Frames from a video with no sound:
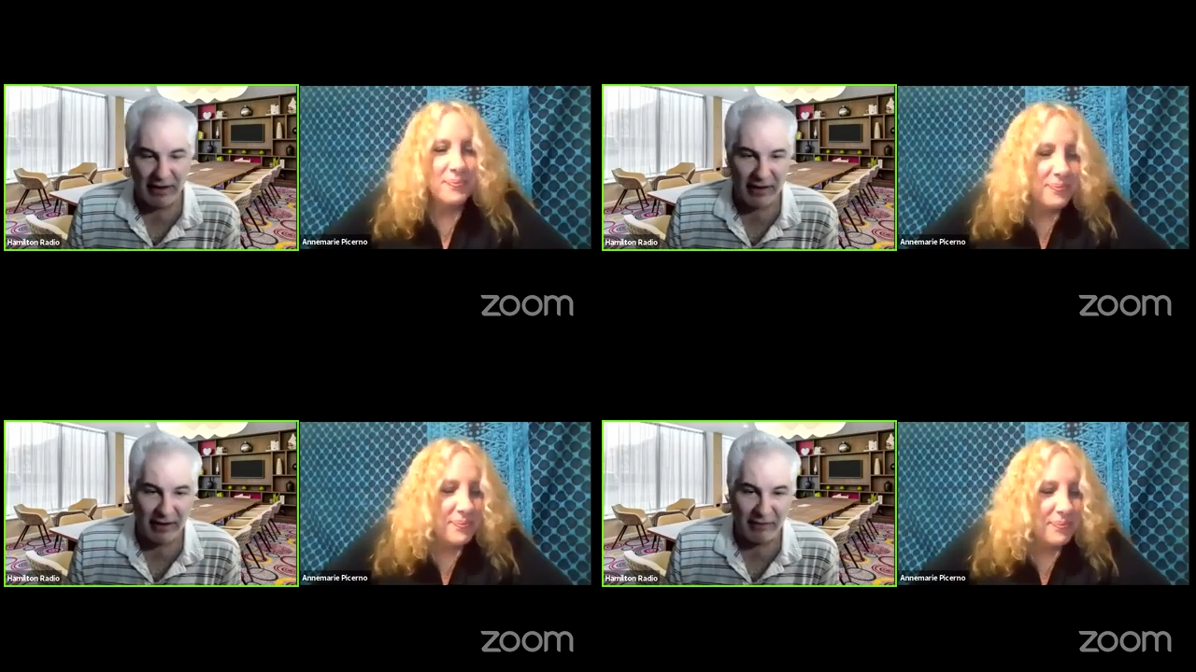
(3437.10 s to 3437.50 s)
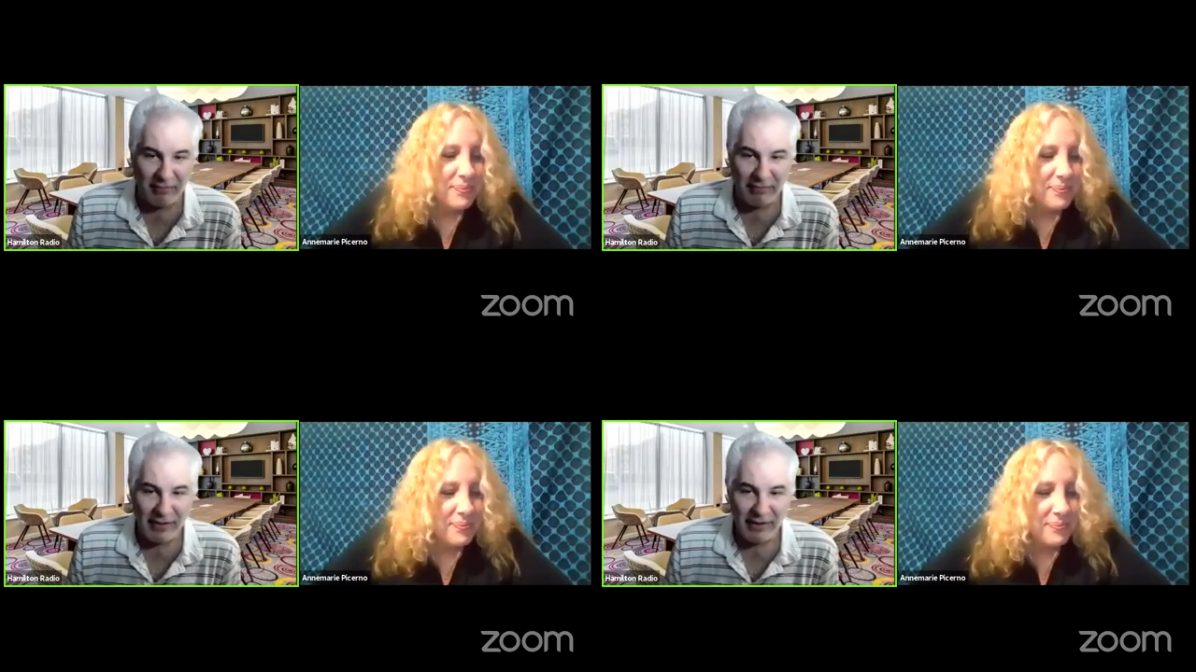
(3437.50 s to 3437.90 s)
Speaker 1: Um,
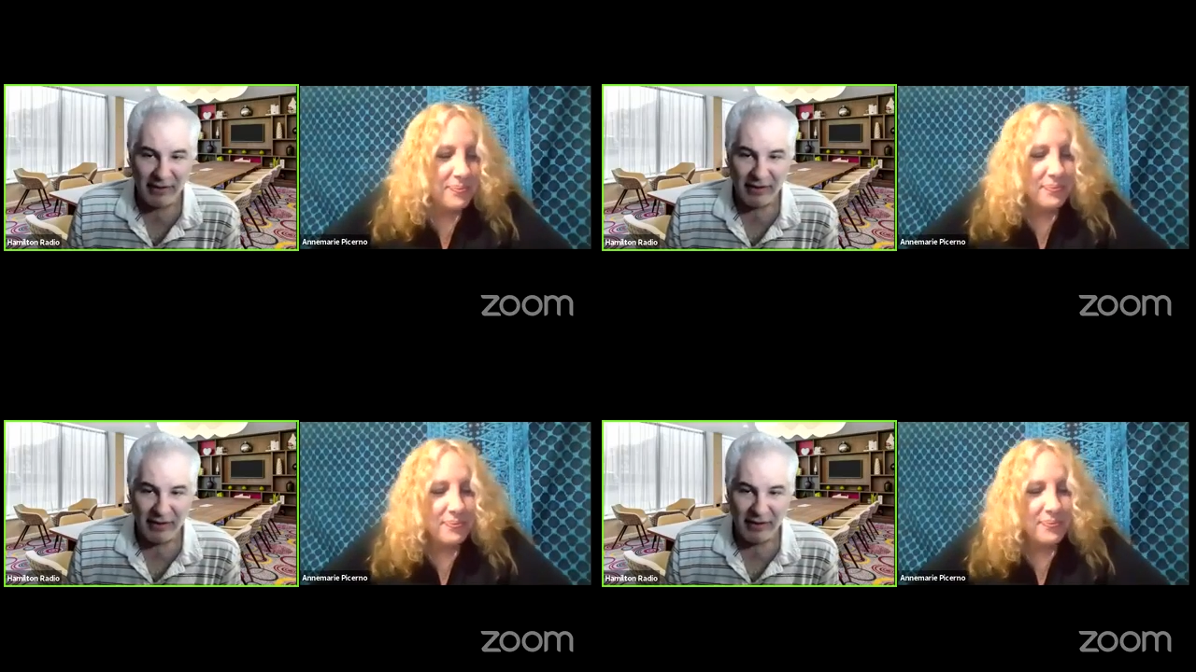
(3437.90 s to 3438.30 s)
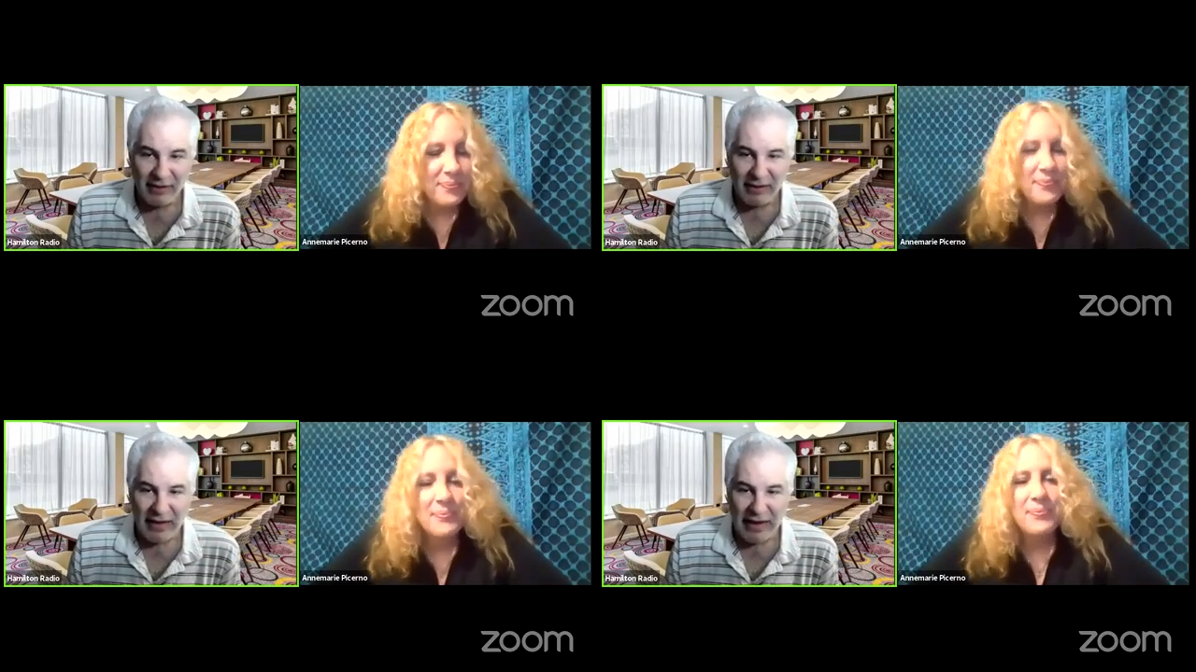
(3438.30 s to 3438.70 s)

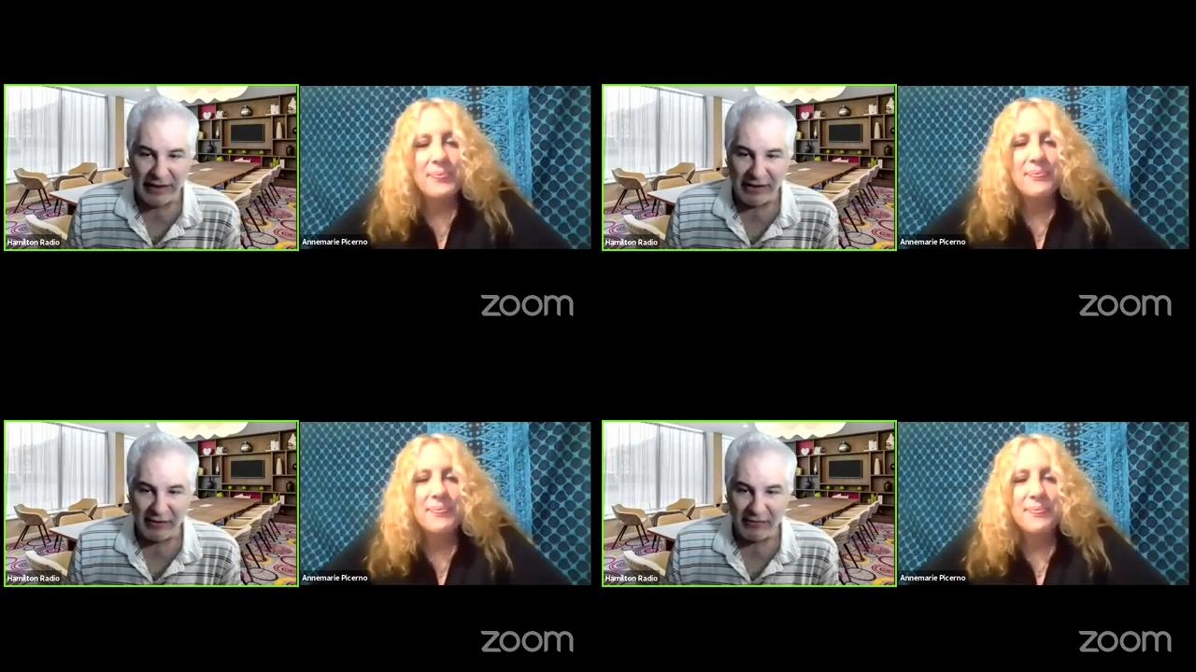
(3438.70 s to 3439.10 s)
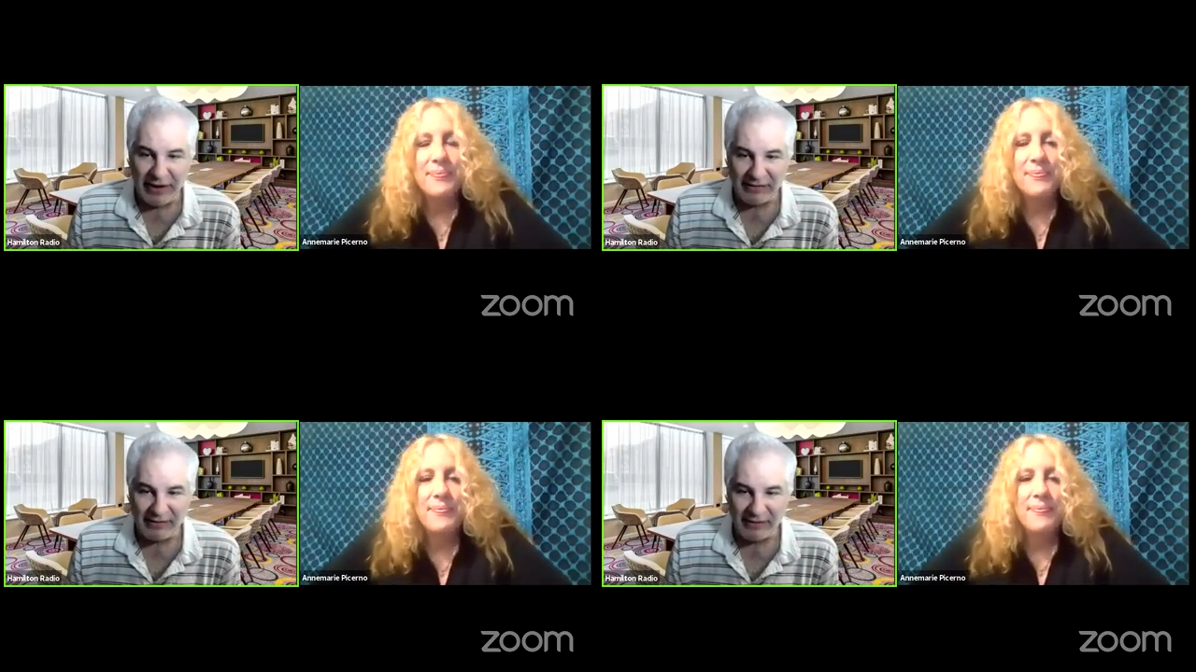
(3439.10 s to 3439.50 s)
I know
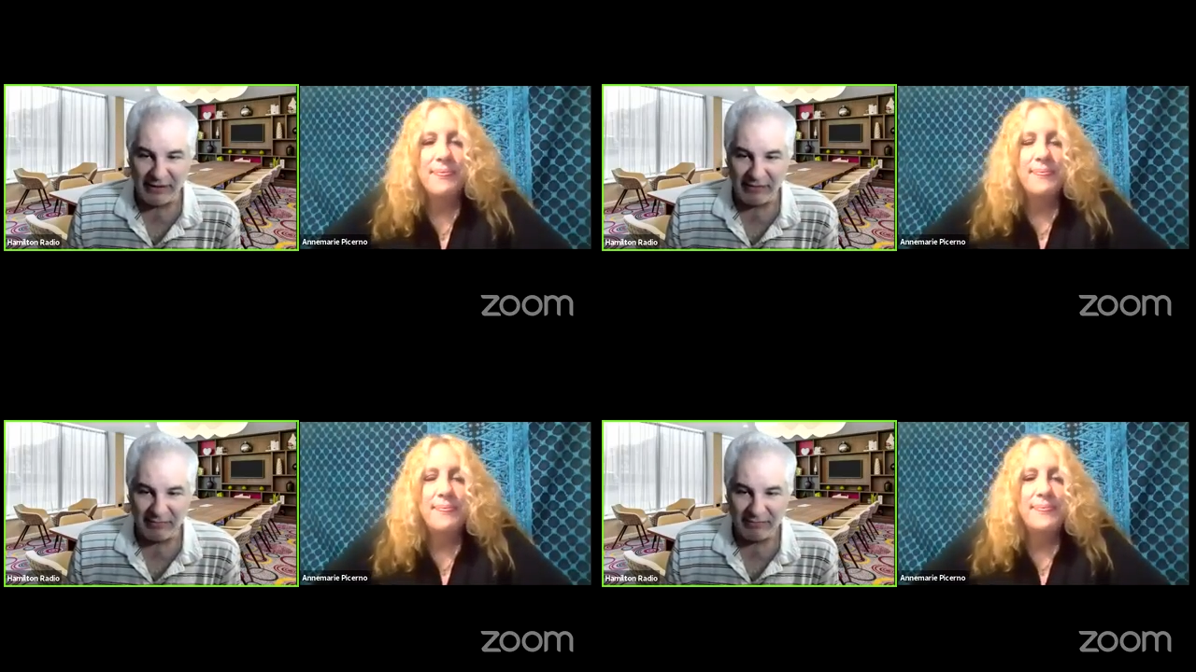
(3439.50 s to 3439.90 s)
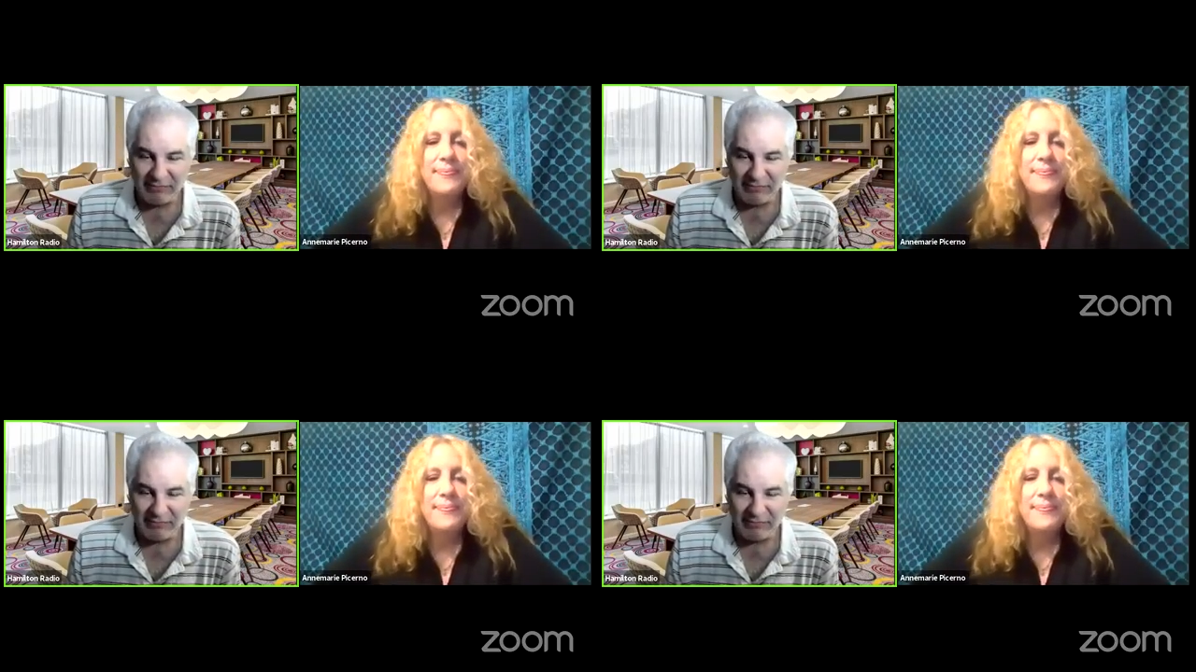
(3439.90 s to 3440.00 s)
that um,